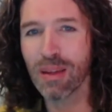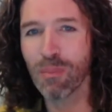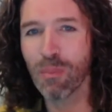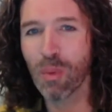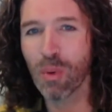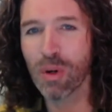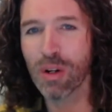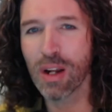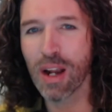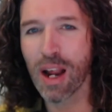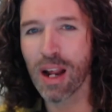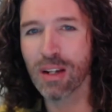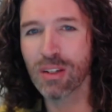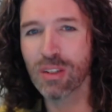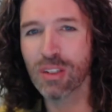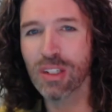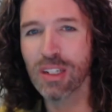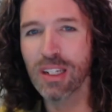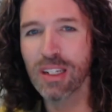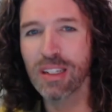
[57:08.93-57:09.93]
and more
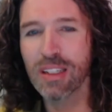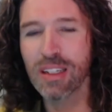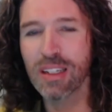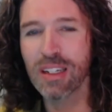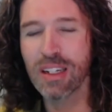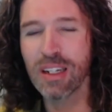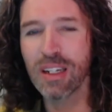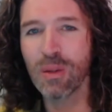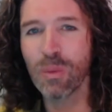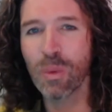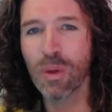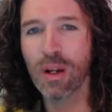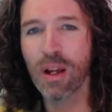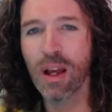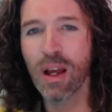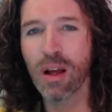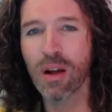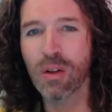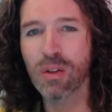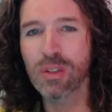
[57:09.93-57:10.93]
naturally than anywhere
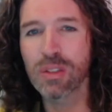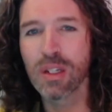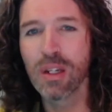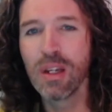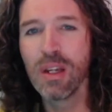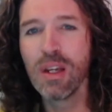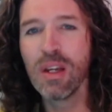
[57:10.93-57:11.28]
else?